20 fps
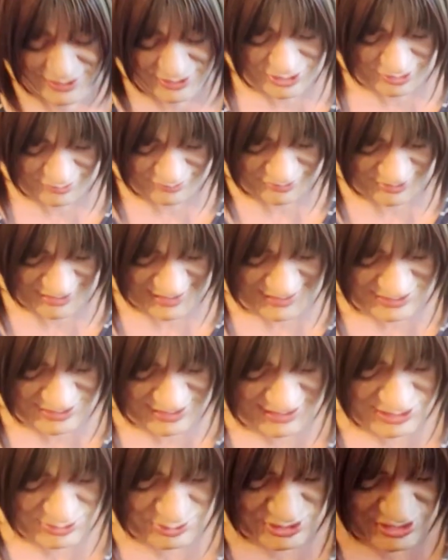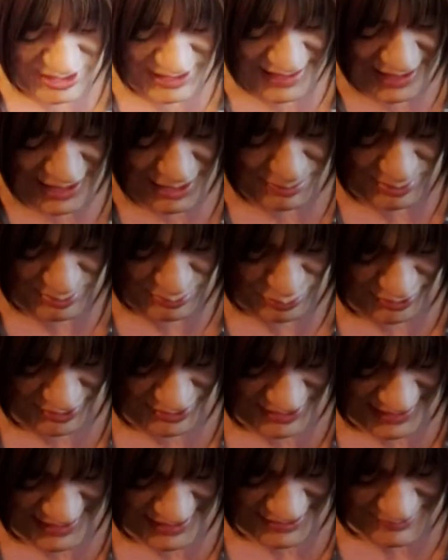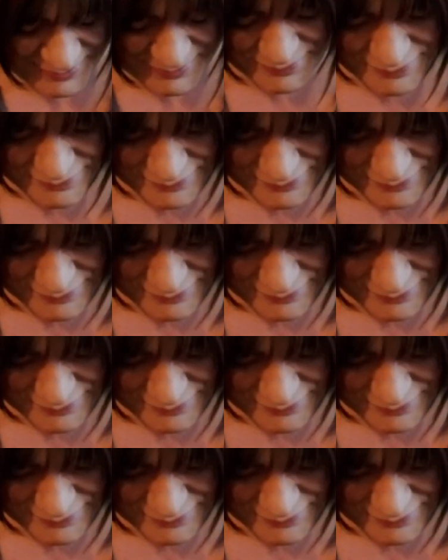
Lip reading: you, John, for that. So that's what's going to happen with that.